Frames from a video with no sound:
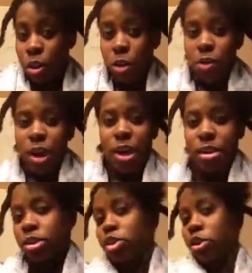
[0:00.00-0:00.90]
Okay,
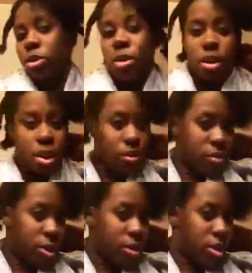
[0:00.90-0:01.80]
so I've
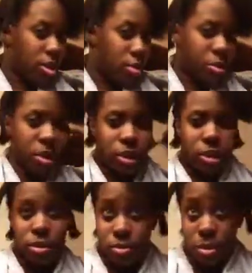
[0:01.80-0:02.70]
done all the
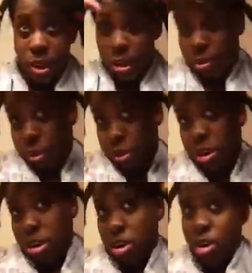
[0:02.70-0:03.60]
braids and I'm
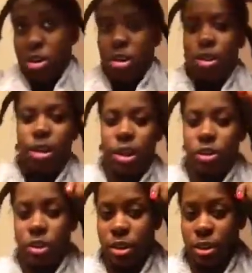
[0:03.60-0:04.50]
starting on this
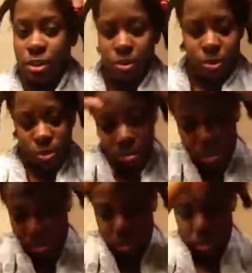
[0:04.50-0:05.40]
section here.
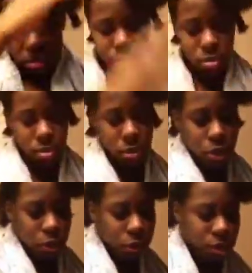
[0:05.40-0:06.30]

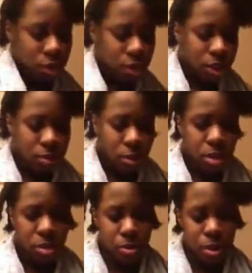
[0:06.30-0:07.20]
So first thing I'm going
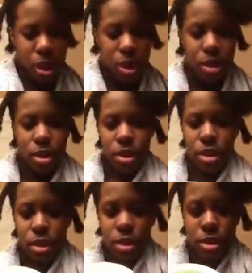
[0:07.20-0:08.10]
to apply
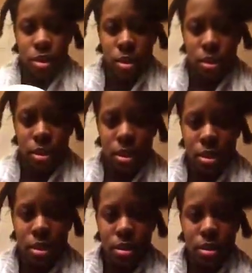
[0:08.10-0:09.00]
is
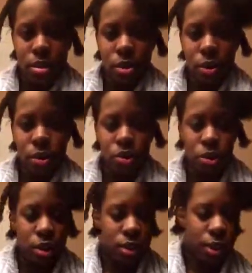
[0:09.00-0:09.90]
the cocoa
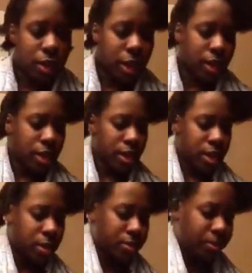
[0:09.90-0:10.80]
tree detangling
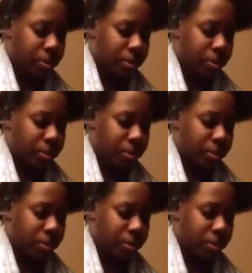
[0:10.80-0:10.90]
ghee.